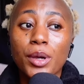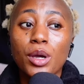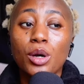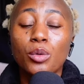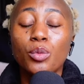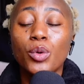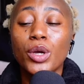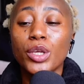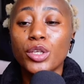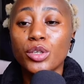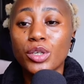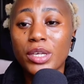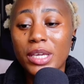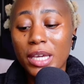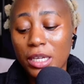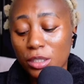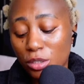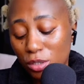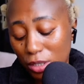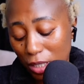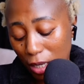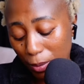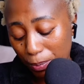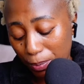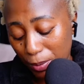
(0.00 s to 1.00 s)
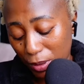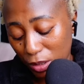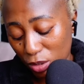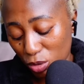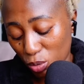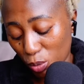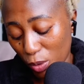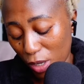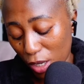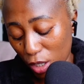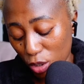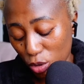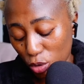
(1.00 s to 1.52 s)
Because when you get to that
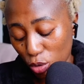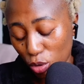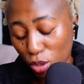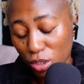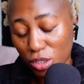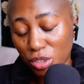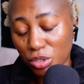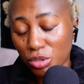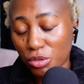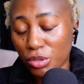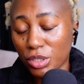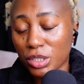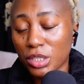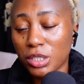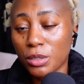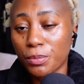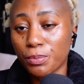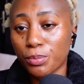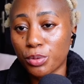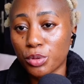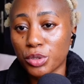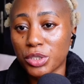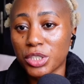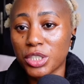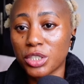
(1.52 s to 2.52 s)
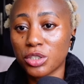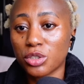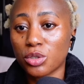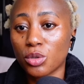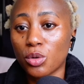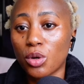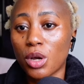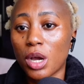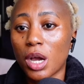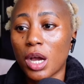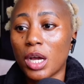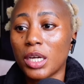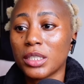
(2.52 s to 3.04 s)
place where you are seriously pushing
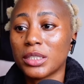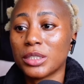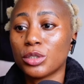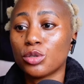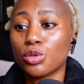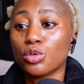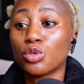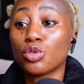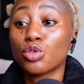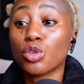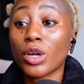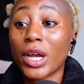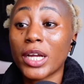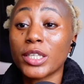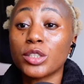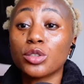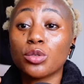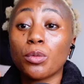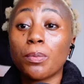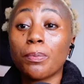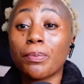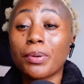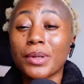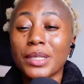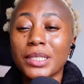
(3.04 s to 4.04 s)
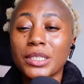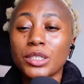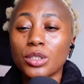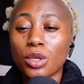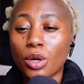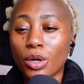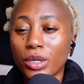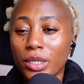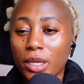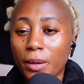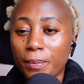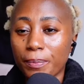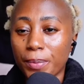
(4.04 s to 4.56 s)
so hard to try to please
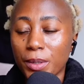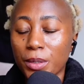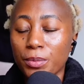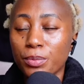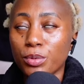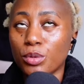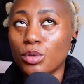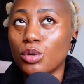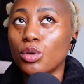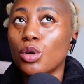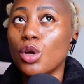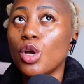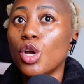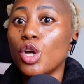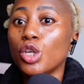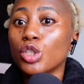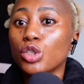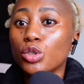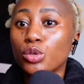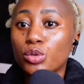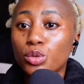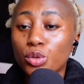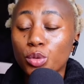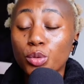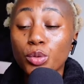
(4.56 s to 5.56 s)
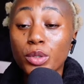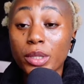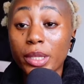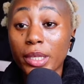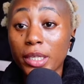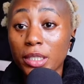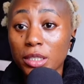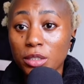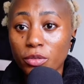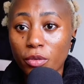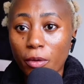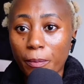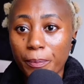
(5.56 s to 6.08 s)
other people, to do
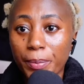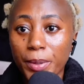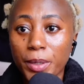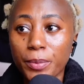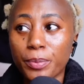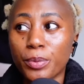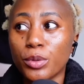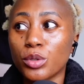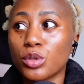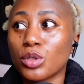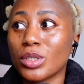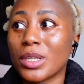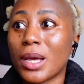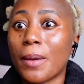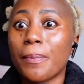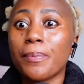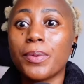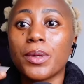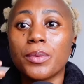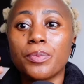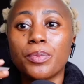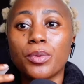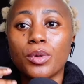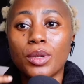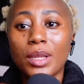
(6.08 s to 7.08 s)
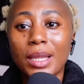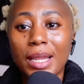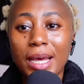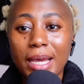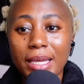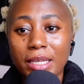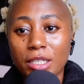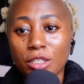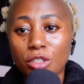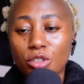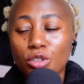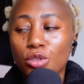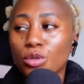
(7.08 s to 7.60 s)
things for people so that people
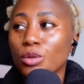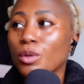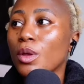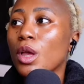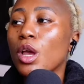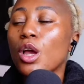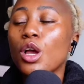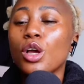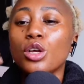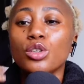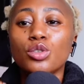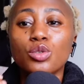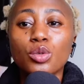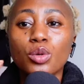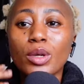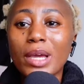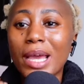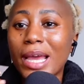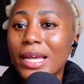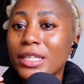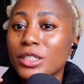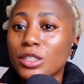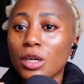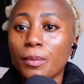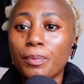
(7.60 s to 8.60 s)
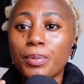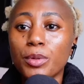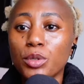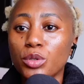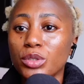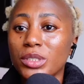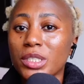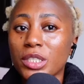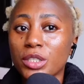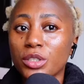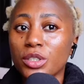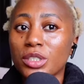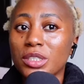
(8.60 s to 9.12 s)
like you, you end up
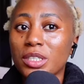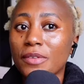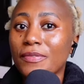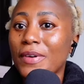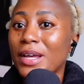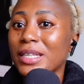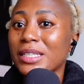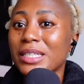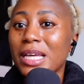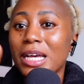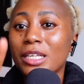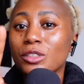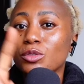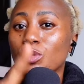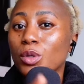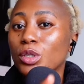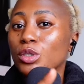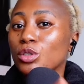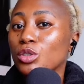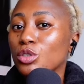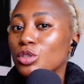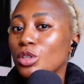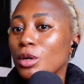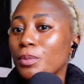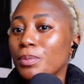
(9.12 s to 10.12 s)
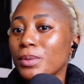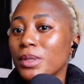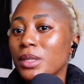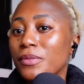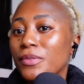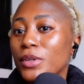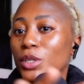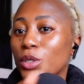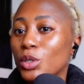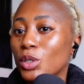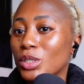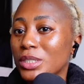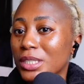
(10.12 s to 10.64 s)
losing yourself. And that's when you stop
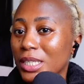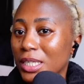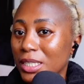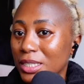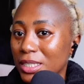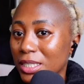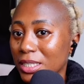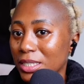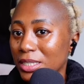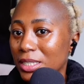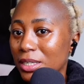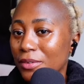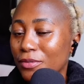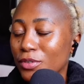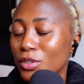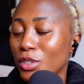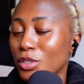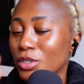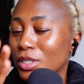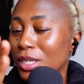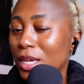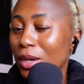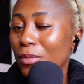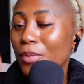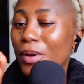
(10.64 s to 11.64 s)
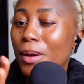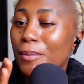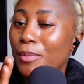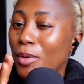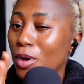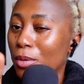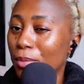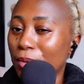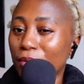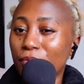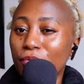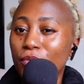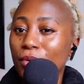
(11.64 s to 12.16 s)
living your authentic self. So you get where I'm
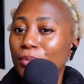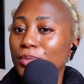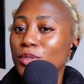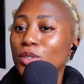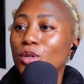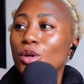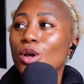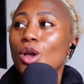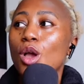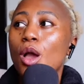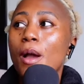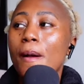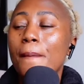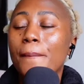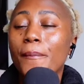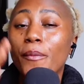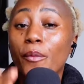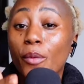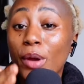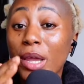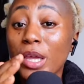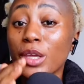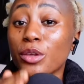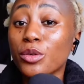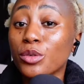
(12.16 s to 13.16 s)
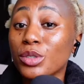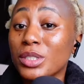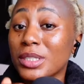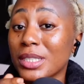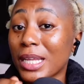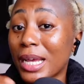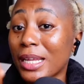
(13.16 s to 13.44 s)
coming from. So when you